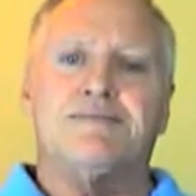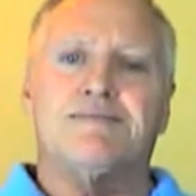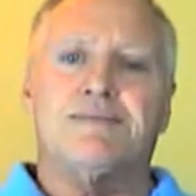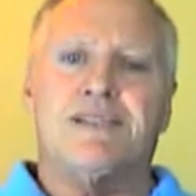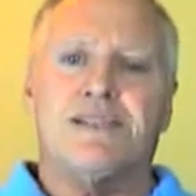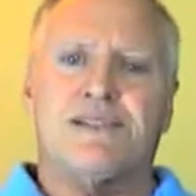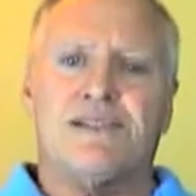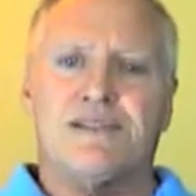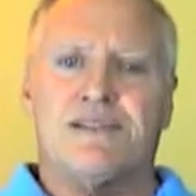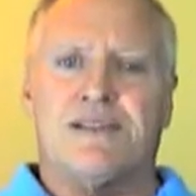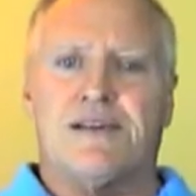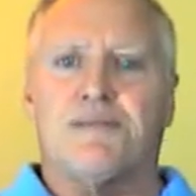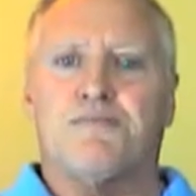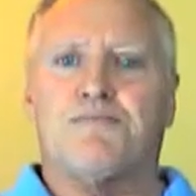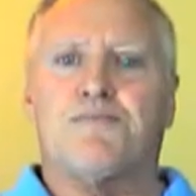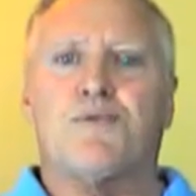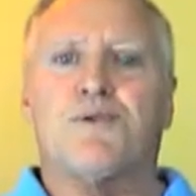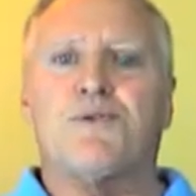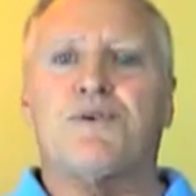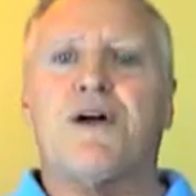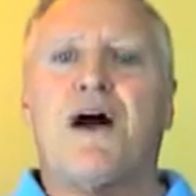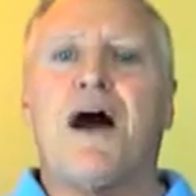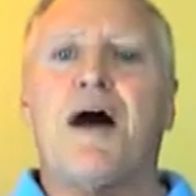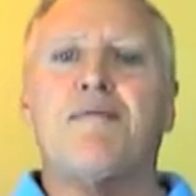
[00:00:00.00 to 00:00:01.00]
This is a
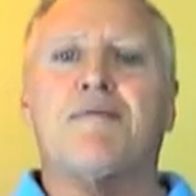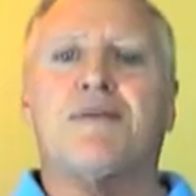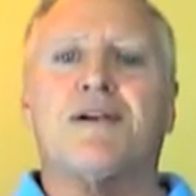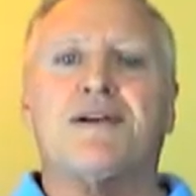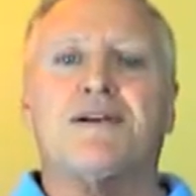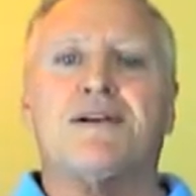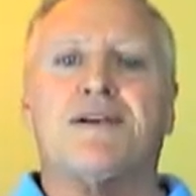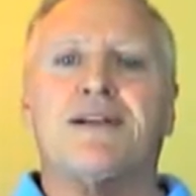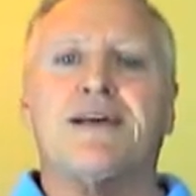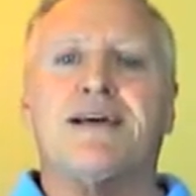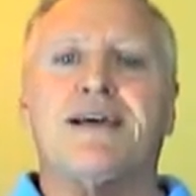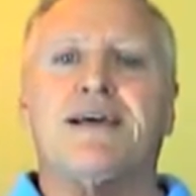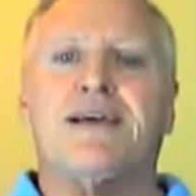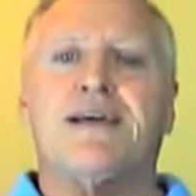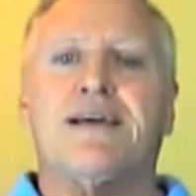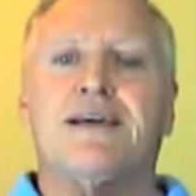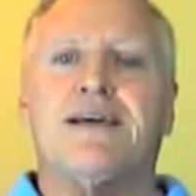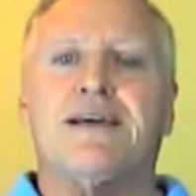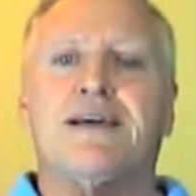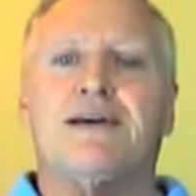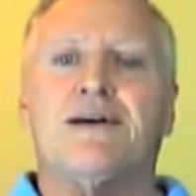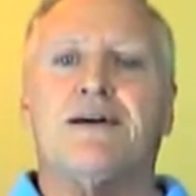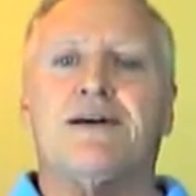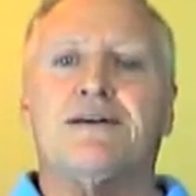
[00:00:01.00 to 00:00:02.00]

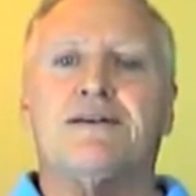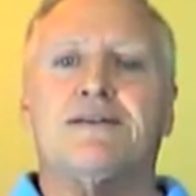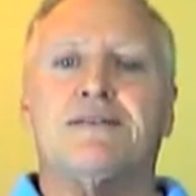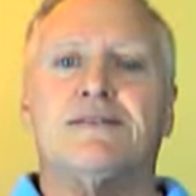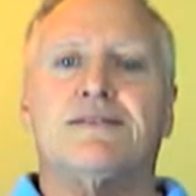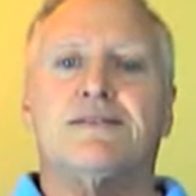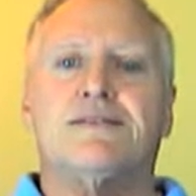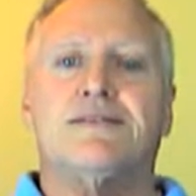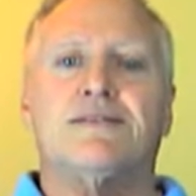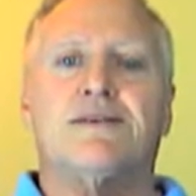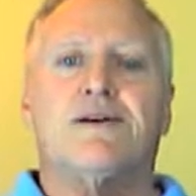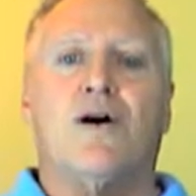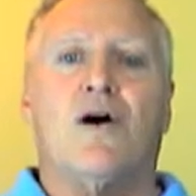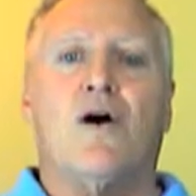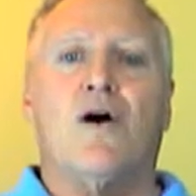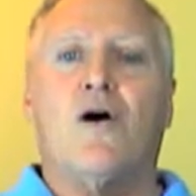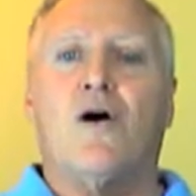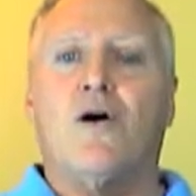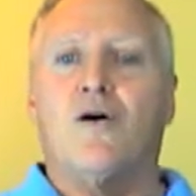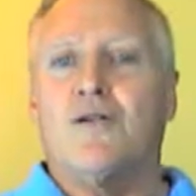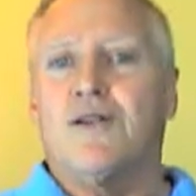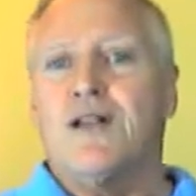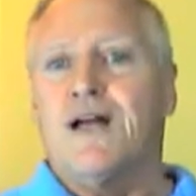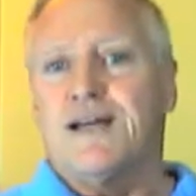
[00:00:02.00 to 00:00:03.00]
predominantly
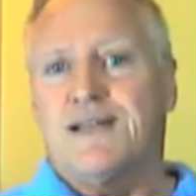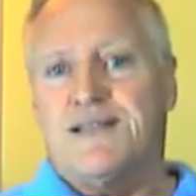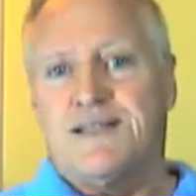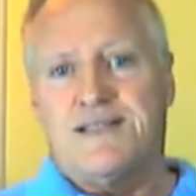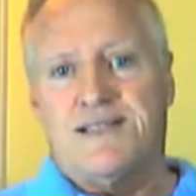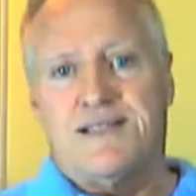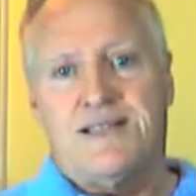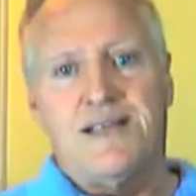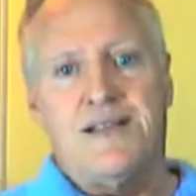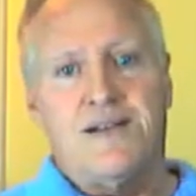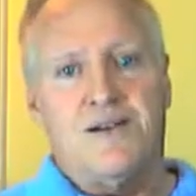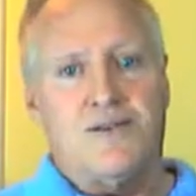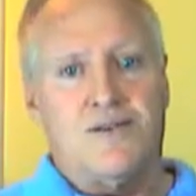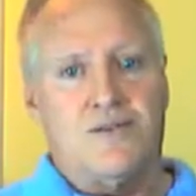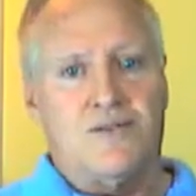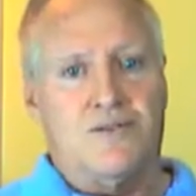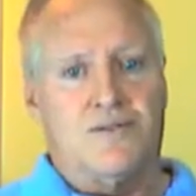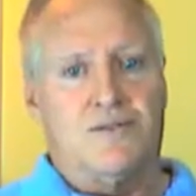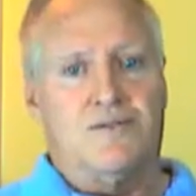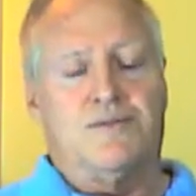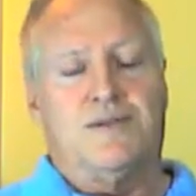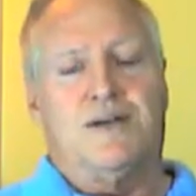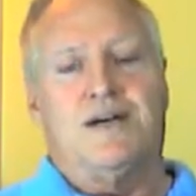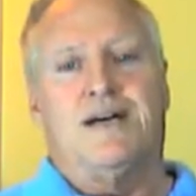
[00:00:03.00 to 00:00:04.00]
all
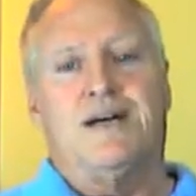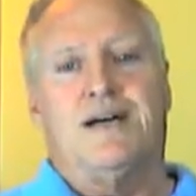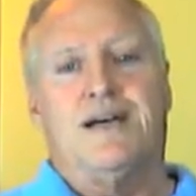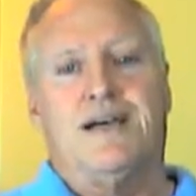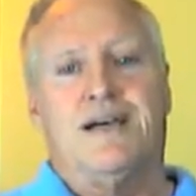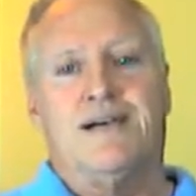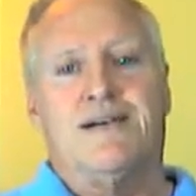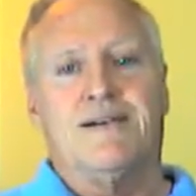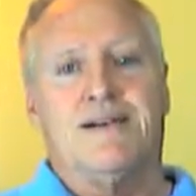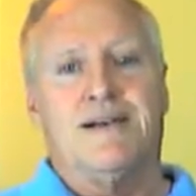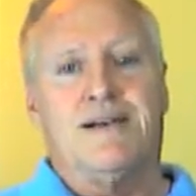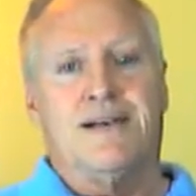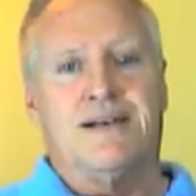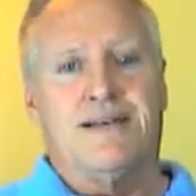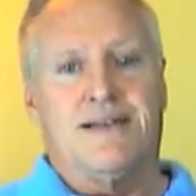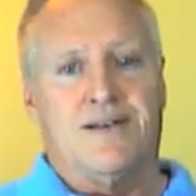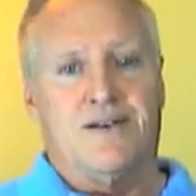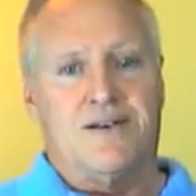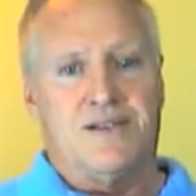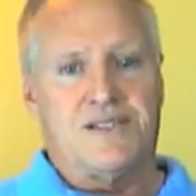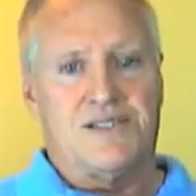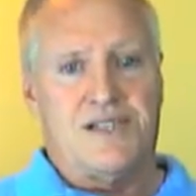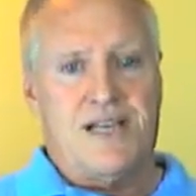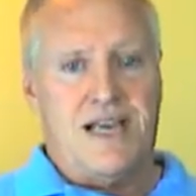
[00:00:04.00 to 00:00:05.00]
Latino area in
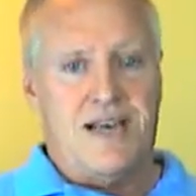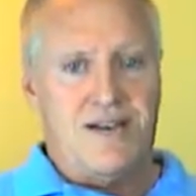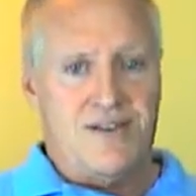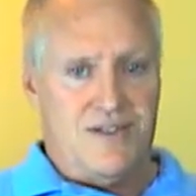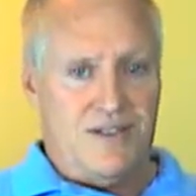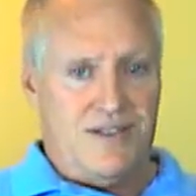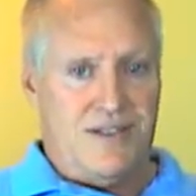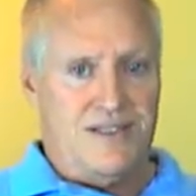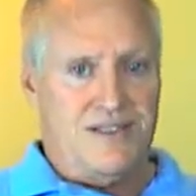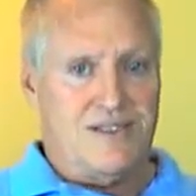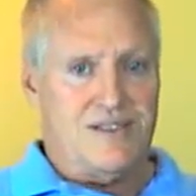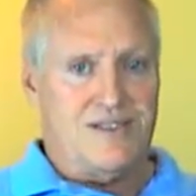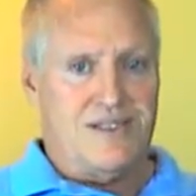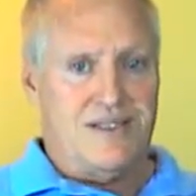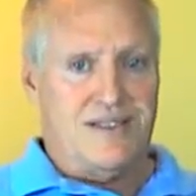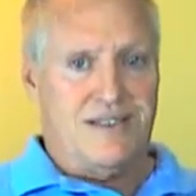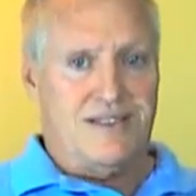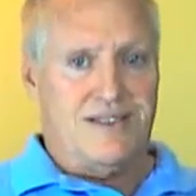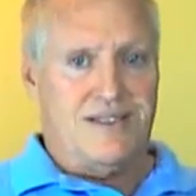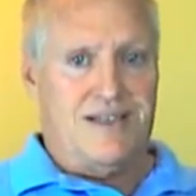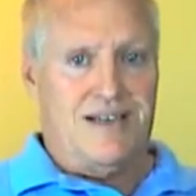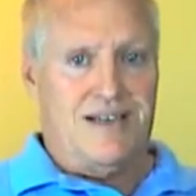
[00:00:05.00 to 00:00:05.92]
Los Angeles.